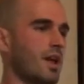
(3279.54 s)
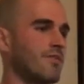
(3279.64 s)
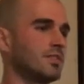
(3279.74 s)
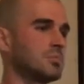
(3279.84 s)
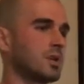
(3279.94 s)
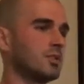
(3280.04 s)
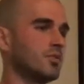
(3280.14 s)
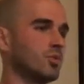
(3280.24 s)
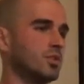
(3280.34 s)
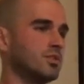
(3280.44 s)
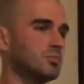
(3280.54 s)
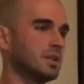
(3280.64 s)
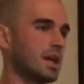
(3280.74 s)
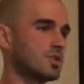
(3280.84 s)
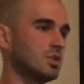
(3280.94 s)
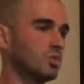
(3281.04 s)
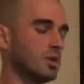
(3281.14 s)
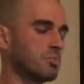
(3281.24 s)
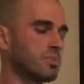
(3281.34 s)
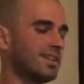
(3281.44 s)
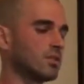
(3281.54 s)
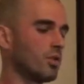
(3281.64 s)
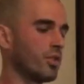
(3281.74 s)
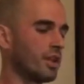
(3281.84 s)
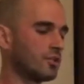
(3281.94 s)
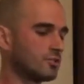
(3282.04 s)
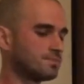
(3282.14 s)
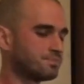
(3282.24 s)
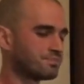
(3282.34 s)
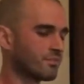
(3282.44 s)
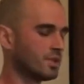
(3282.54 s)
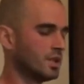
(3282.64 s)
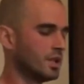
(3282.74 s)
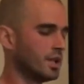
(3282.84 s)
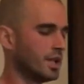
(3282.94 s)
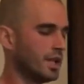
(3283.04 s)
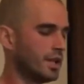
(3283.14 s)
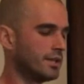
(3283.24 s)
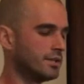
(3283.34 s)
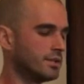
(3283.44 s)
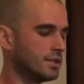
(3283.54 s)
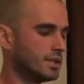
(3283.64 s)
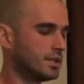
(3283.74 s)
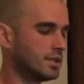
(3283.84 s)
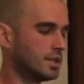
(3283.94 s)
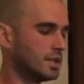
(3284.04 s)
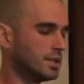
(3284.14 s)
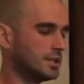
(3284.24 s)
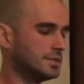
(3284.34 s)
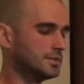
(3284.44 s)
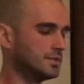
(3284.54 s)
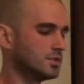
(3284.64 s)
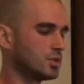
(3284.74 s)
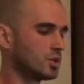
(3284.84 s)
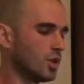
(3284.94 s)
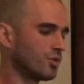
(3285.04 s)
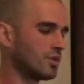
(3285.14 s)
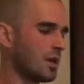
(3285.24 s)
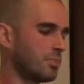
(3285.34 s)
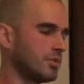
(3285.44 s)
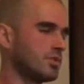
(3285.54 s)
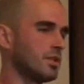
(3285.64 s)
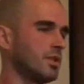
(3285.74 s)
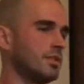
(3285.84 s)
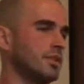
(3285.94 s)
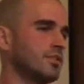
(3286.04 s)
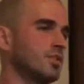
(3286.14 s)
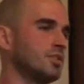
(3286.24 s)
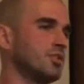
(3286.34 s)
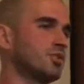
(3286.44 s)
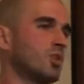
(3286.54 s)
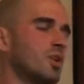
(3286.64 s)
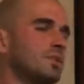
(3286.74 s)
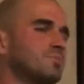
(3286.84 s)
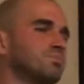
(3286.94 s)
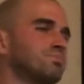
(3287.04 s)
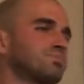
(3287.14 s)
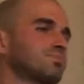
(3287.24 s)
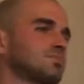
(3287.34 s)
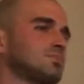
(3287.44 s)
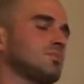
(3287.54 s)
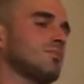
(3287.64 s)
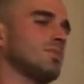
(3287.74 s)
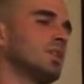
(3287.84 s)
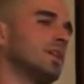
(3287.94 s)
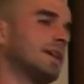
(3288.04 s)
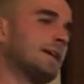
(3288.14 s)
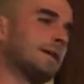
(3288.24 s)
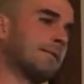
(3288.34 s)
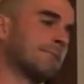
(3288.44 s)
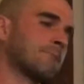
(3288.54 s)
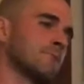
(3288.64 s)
having some kind of wisdom, but actually doing practical things. And uh, to close up, uh, uh there's another story. Uh,